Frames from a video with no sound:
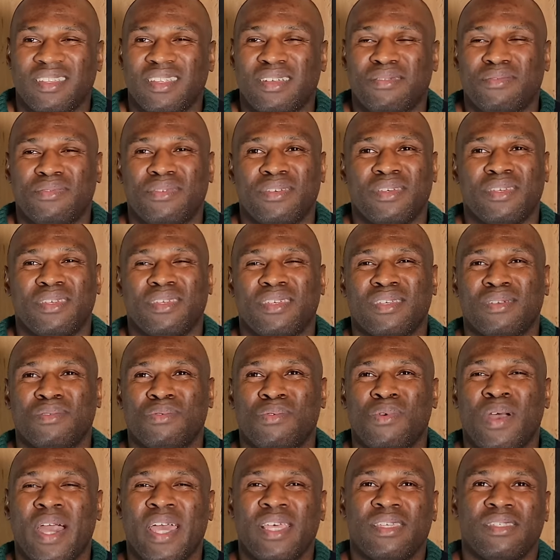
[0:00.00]
I'm thinking,
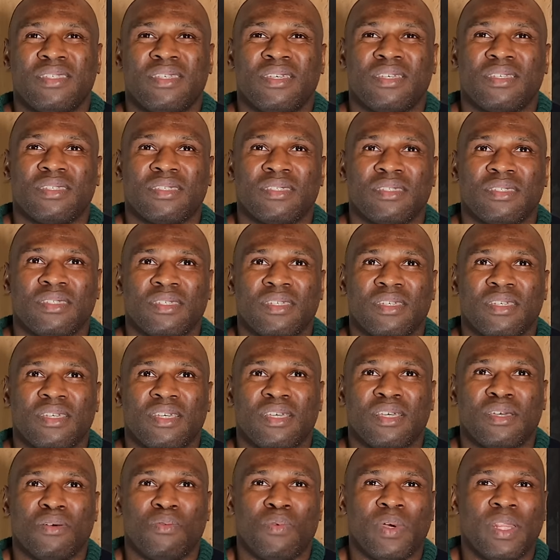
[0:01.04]
why is this?
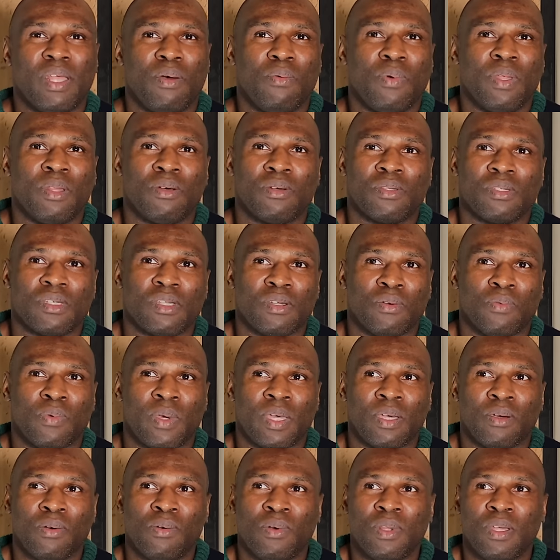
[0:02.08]
When I went onto the
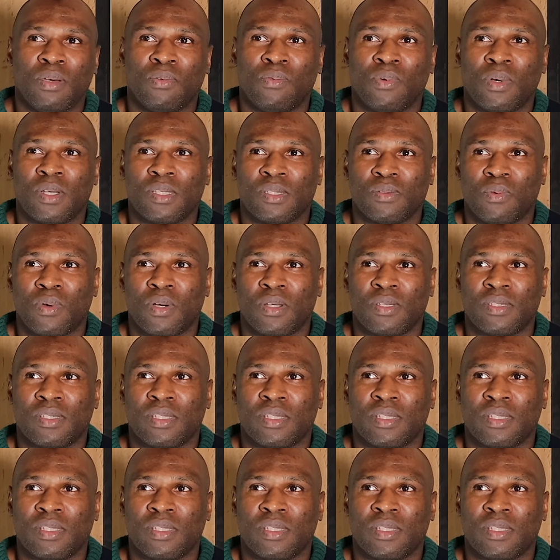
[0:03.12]
wing, all it was